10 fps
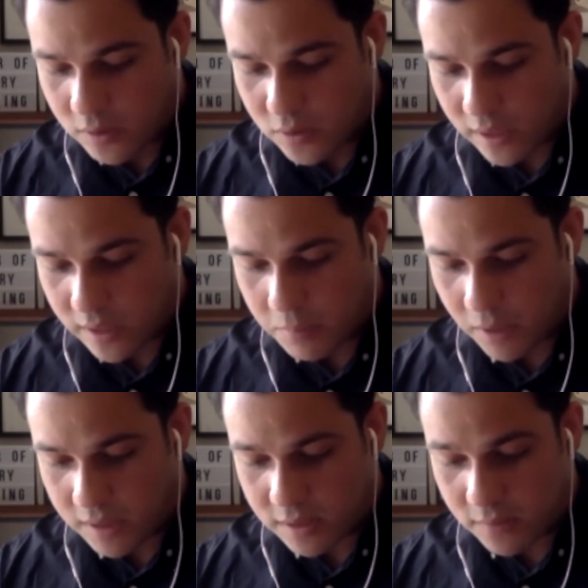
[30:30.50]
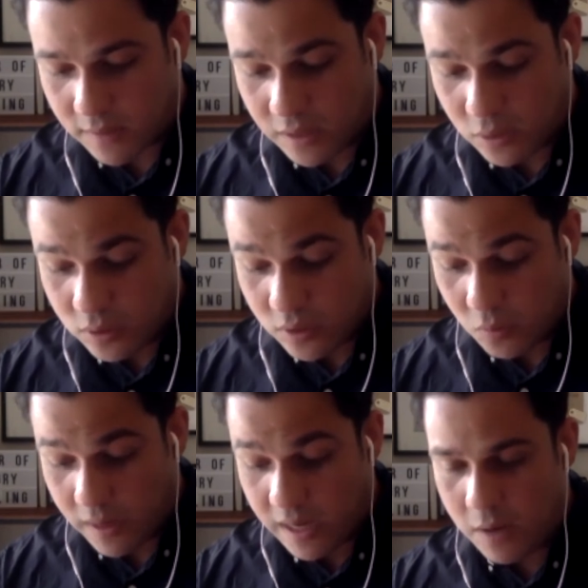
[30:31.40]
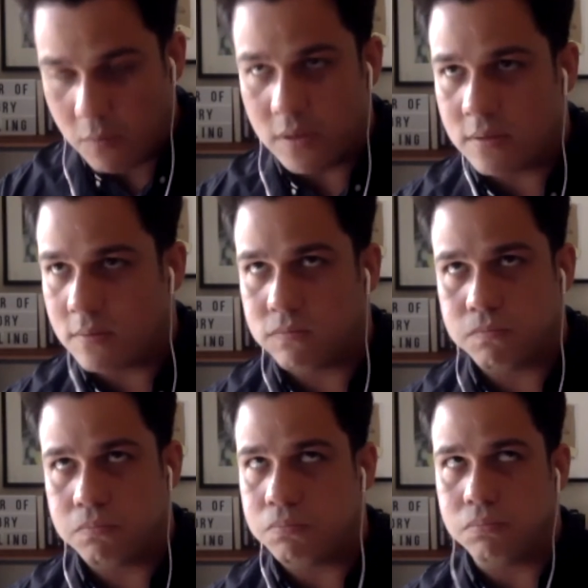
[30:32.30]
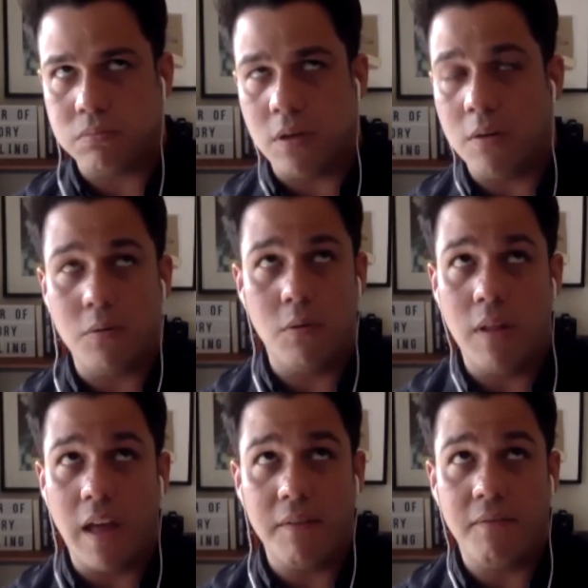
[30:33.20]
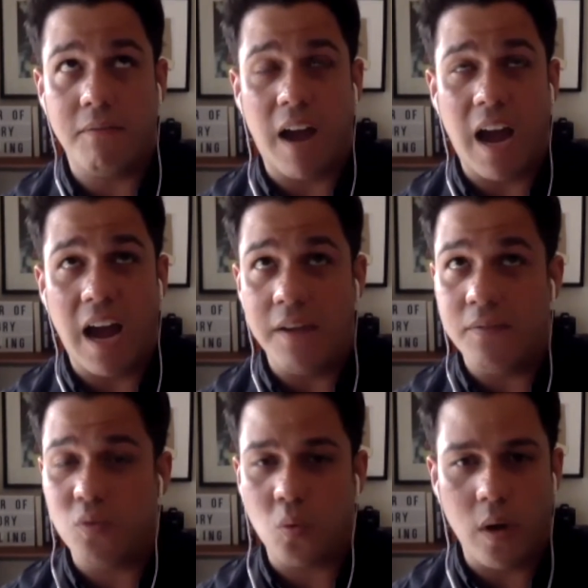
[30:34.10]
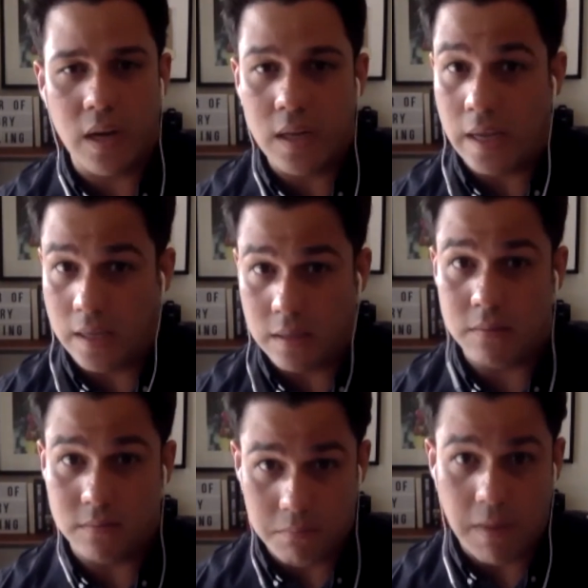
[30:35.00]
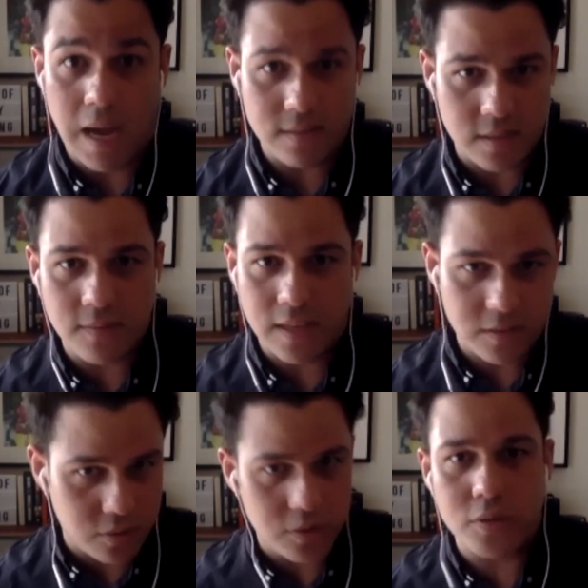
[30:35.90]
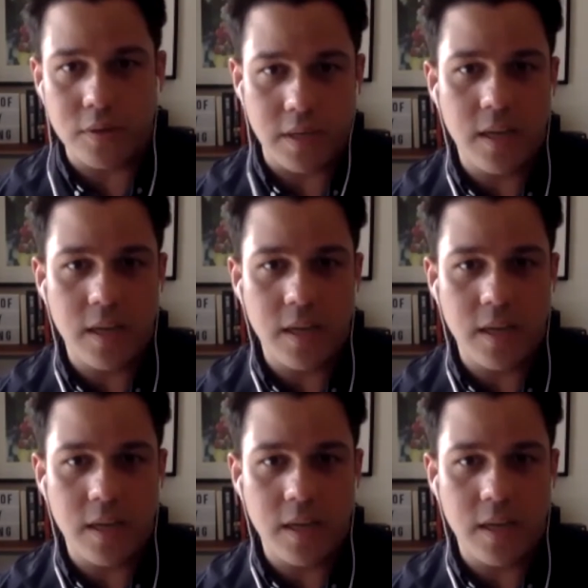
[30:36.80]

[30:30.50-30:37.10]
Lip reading: like the process of like losing weight. He was, I don't know, like 520, like massive, like surgery